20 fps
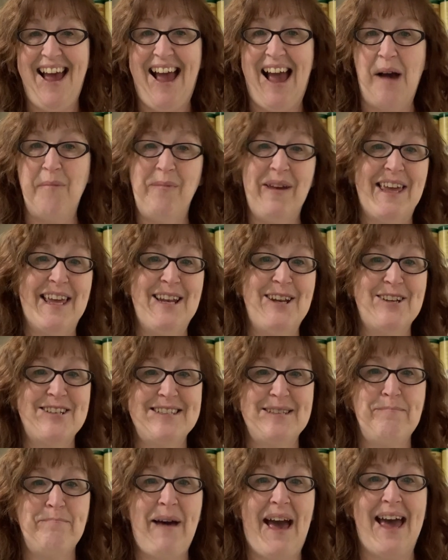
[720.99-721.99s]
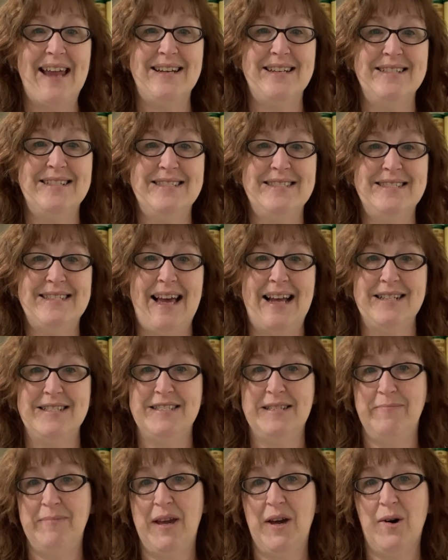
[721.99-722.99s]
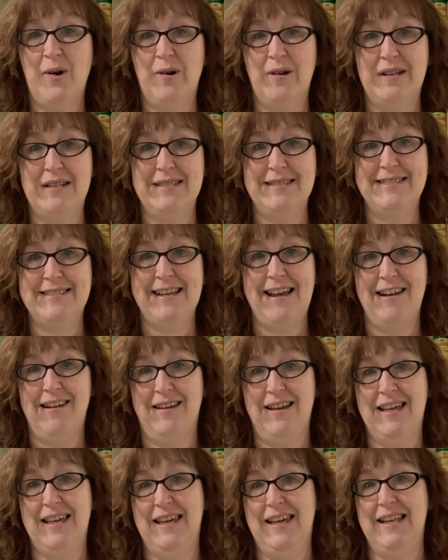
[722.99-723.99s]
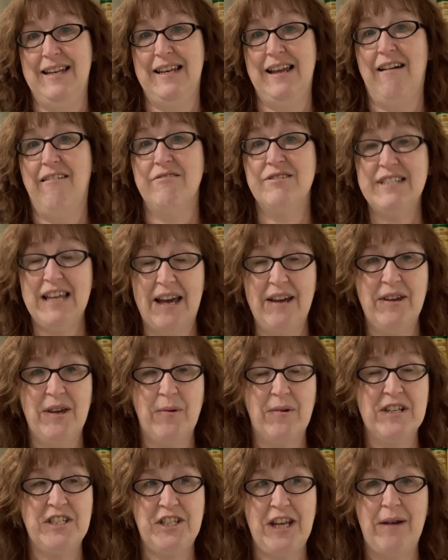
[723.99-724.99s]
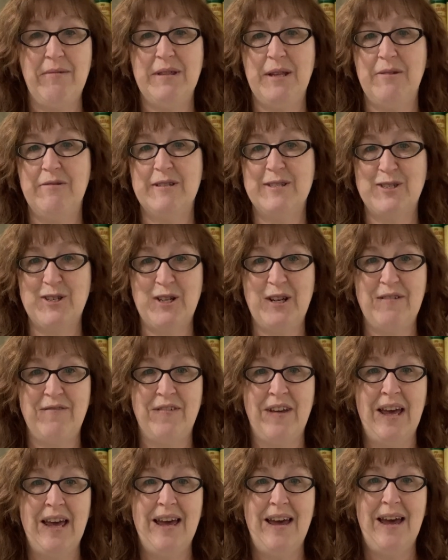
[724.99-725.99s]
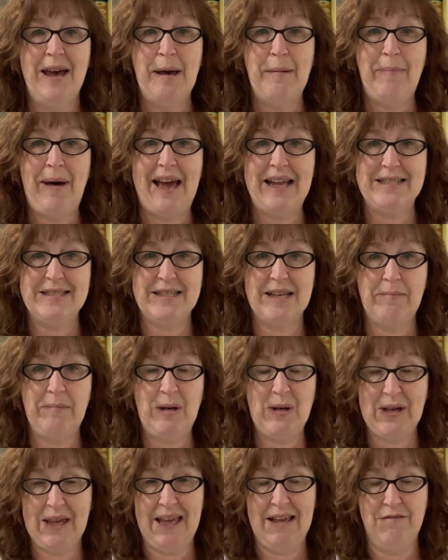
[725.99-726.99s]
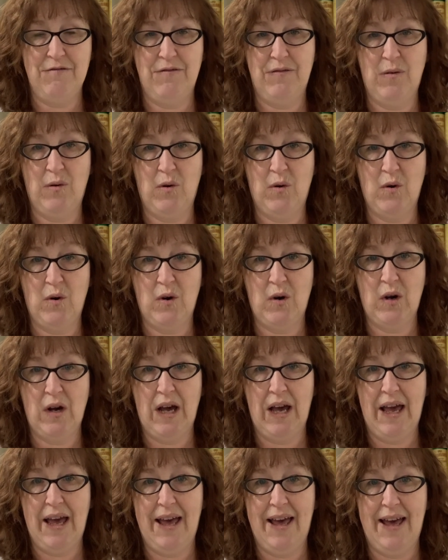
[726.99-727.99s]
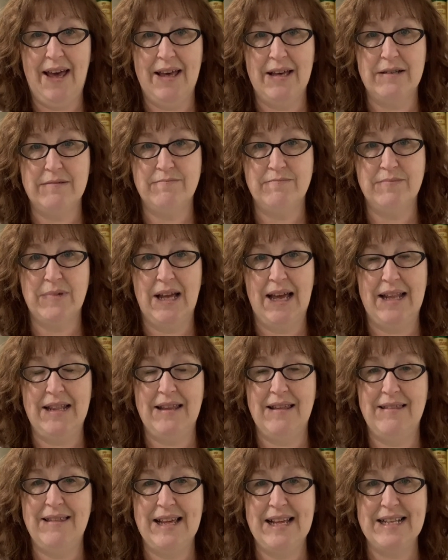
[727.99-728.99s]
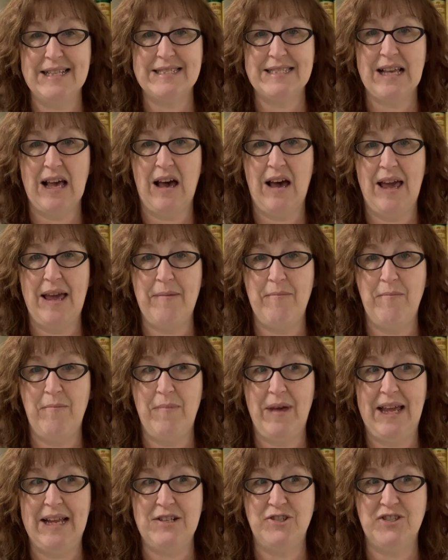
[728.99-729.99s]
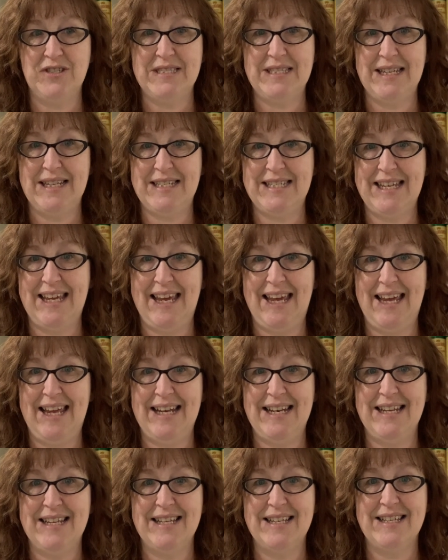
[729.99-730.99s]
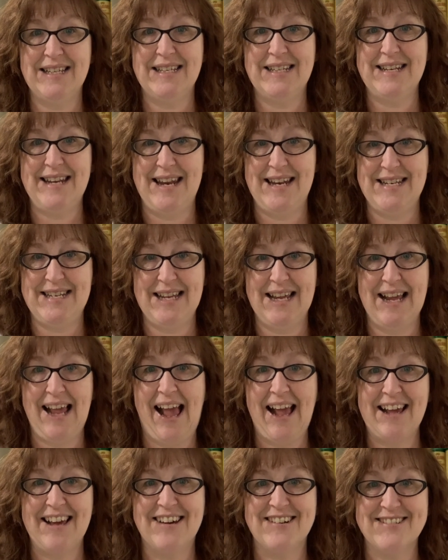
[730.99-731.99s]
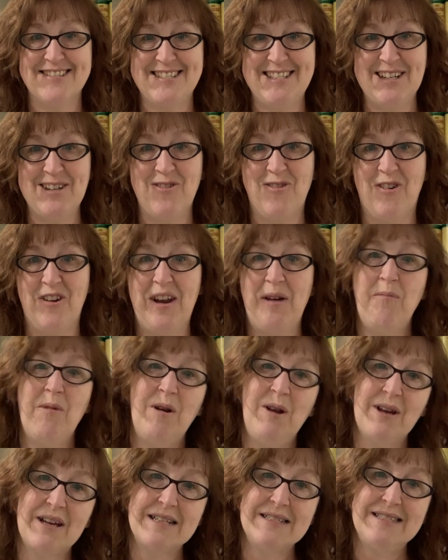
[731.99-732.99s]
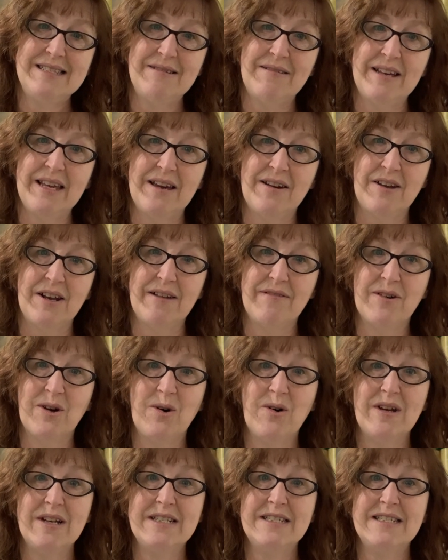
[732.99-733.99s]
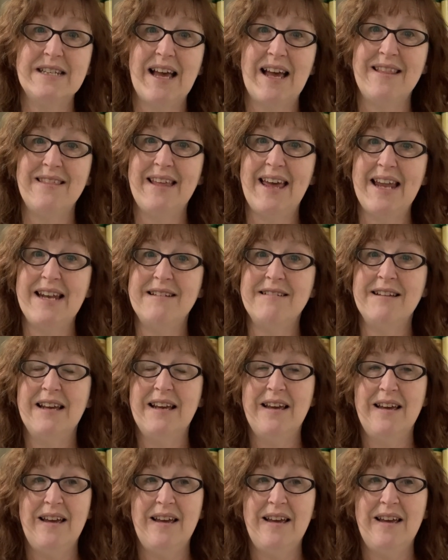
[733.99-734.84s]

and we can look at some patterns and some yarns, and I'll tell you, I'll share with you the sort of patterns I'm looking for and the things I'm interested in knitting and casting on, and we'll look and see what yarn I've got, and then